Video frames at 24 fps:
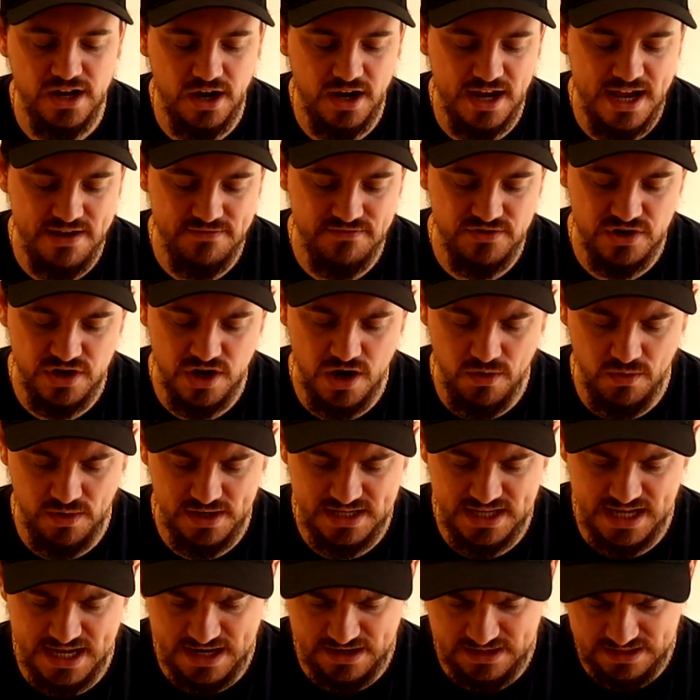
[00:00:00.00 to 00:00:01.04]
I have no
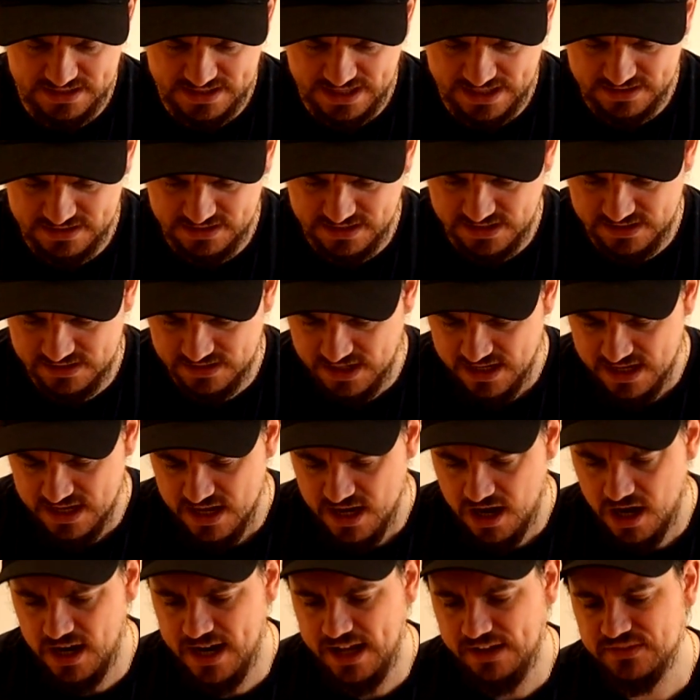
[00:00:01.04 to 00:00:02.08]
idea how to test this.
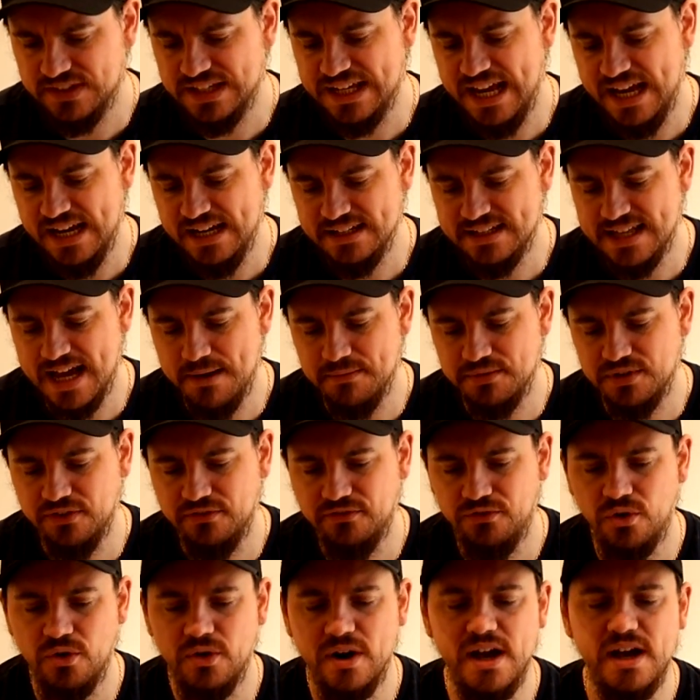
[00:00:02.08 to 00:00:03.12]
I'll have to get an adapter
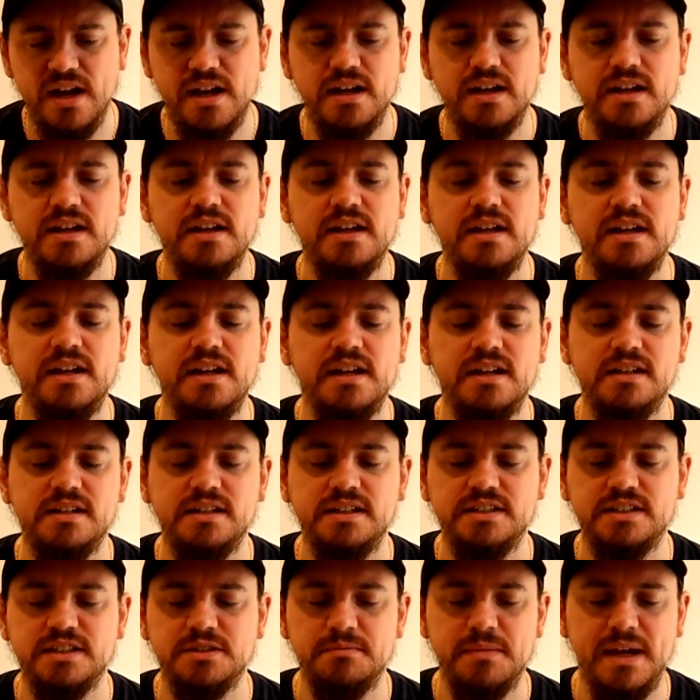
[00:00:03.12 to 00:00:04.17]
for it
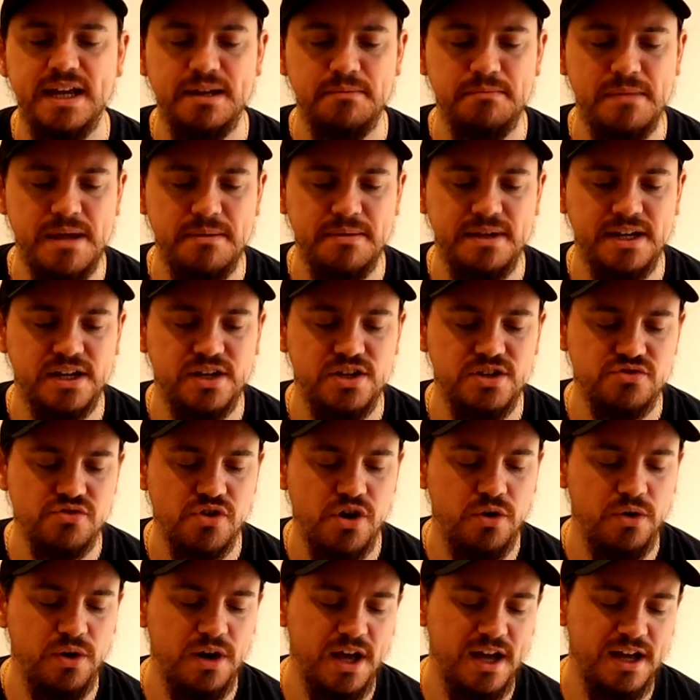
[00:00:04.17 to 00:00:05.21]
and maybe a
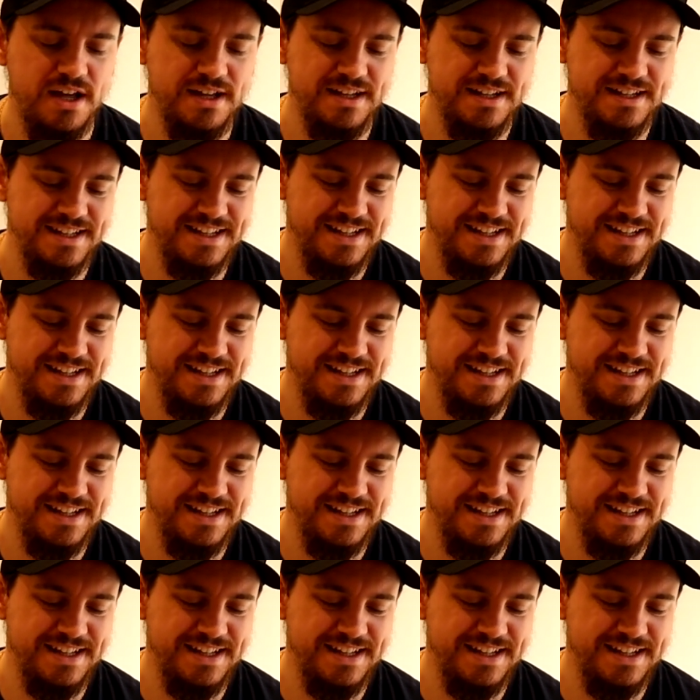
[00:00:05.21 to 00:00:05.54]
controller.